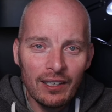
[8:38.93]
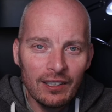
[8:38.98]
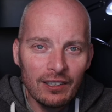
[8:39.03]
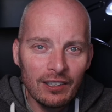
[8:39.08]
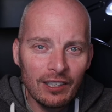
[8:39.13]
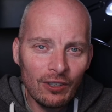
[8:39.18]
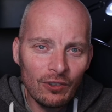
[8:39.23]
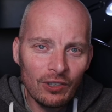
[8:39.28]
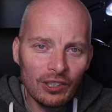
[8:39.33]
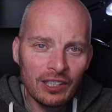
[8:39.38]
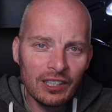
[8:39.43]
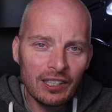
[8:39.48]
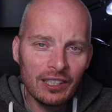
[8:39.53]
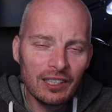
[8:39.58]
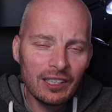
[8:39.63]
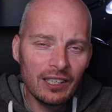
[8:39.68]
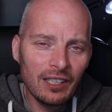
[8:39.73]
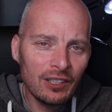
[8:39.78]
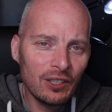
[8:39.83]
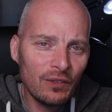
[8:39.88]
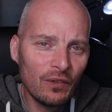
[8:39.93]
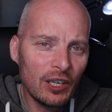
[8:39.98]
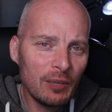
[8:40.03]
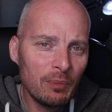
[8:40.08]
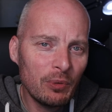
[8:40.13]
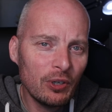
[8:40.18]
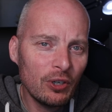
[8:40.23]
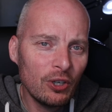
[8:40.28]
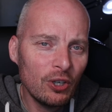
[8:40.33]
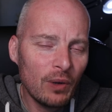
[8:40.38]
they're not a
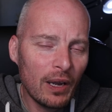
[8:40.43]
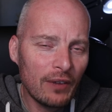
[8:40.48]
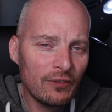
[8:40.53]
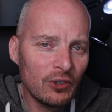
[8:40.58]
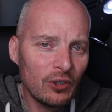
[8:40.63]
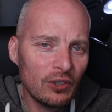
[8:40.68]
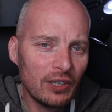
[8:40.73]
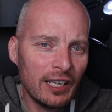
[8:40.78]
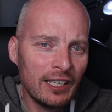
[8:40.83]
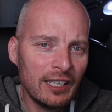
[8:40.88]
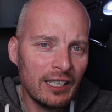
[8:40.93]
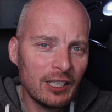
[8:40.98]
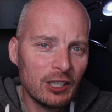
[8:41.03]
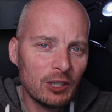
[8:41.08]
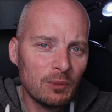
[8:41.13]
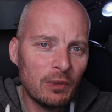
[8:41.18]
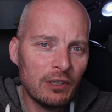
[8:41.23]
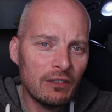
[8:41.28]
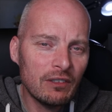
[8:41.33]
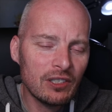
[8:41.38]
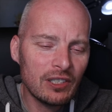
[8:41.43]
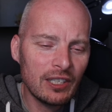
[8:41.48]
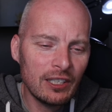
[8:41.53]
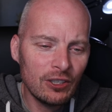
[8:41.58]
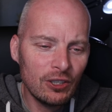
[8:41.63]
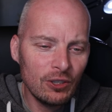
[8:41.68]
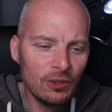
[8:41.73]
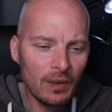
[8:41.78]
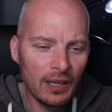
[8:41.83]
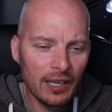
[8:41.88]
developer who haven't got any experience. They
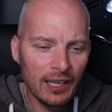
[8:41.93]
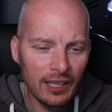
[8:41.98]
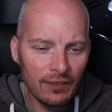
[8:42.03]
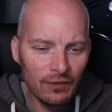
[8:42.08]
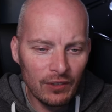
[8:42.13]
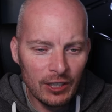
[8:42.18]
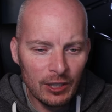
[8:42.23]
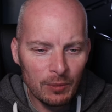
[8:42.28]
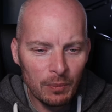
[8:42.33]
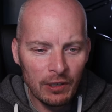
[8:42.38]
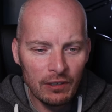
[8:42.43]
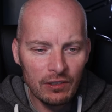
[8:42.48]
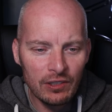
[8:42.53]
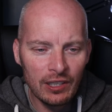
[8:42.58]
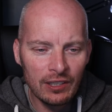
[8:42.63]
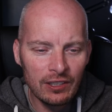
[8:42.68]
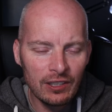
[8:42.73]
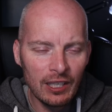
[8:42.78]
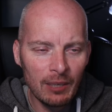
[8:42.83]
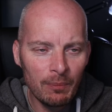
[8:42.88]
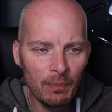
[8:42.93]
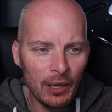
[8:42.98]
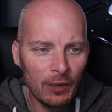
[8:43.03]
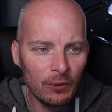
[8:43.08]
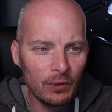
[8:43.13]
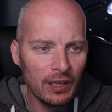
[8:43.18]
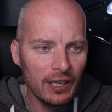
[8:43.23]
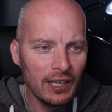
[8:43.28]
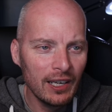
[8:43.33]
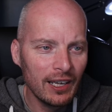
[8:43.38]
do have experience under their
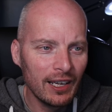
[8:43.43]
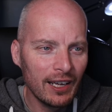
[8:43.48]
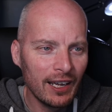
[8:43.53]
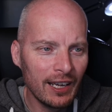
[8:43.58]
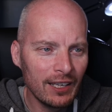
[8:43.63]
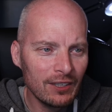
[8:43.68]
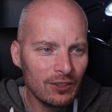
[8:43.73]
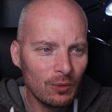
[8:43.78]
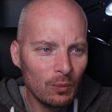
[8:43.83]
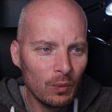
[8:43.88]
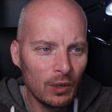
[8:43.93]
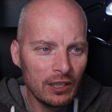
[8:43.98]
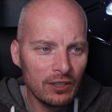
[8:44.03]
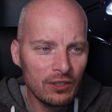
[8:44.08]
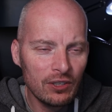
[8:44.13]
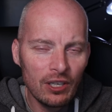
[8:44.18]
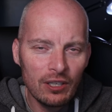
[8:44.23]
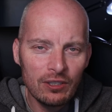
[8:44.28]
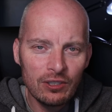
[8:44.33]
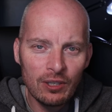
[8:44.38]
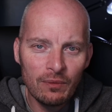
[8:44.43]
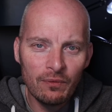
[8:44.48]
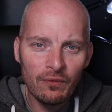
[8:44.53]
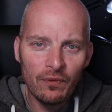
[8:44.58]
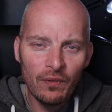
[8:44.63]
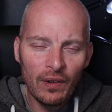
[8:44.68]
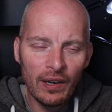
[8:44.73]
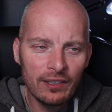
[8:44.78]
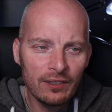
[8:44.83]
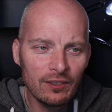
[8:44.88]
belt, as well as some
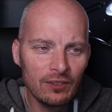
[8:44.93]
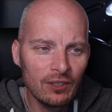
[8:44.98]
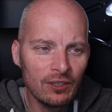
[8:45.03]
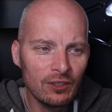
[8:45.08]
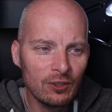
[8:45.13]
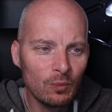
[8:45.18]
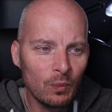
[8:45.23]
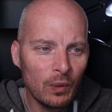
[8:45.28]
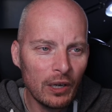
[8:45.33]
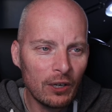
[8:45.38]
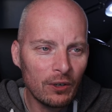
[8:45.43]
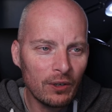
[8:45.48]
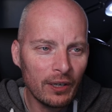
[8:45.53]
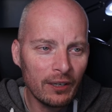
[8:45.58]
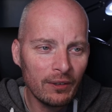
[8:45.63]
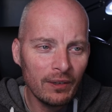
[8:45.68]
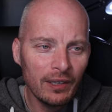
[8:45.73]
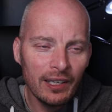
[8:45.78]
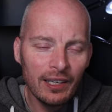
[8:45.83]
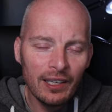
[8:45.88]
funds as well. Now,